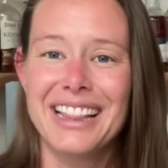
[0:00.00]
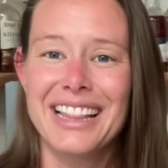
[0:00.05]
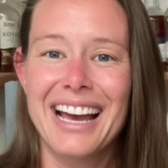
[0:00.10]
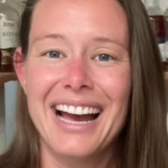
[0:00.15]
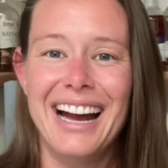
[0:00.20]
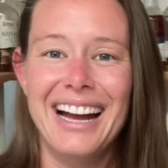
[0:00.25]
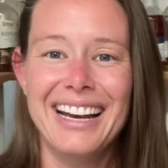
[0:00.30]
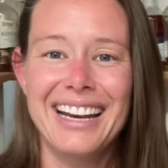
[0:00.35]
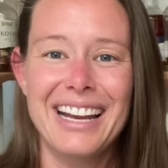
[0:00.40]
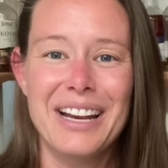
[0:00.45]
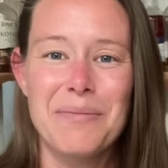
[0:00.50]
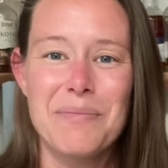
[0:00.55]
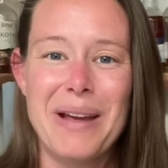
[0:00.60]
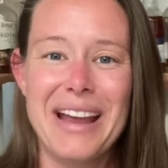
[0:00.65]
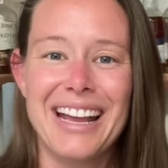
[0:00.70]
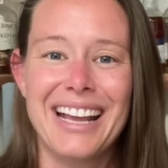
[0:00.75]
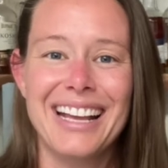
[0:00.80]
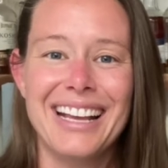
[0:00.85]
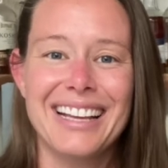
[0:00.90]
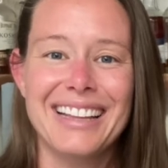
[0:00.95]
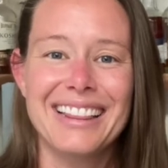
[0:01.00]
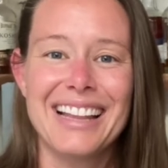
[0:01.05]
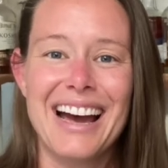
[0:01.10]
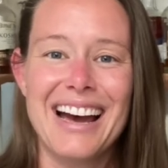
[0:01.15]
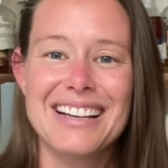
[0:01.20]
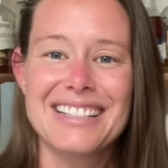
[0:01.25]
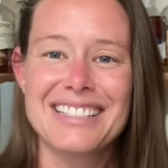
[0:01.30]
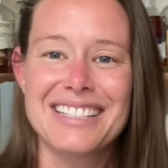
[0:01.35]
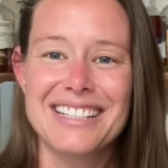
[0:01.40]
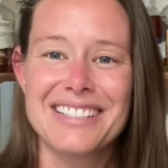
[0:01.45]
that and making it
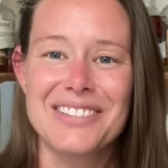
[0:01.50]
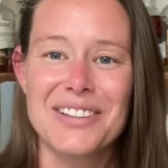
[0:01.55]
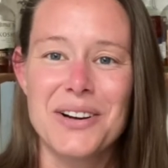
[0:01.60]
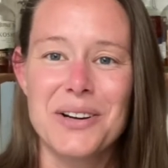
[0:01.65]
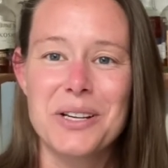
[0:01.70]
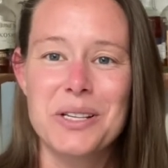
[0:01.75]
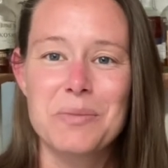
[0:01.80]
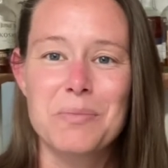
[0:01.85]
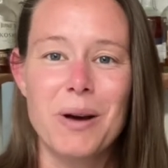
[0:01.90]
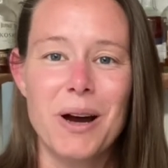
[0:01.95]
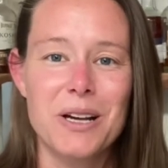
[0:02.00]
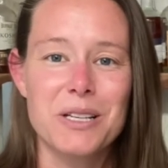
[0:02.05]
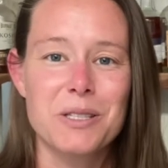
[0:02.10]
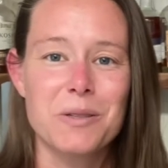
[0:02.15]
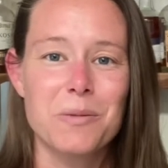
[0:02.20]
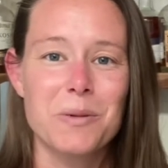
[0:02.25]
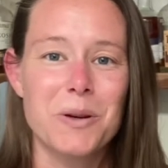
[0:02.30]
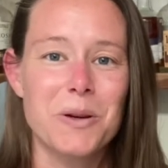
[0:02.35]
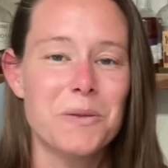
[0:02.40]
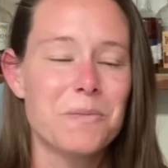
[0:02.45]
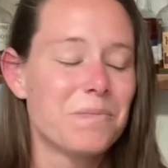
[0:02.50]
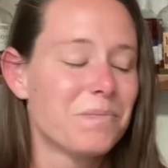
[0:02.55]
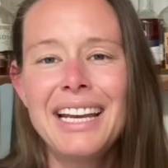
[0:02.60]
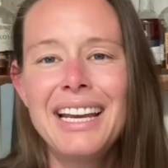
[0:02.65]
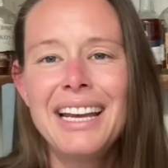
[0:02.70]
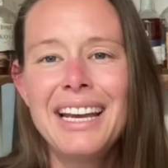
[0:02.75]
last as long as possible.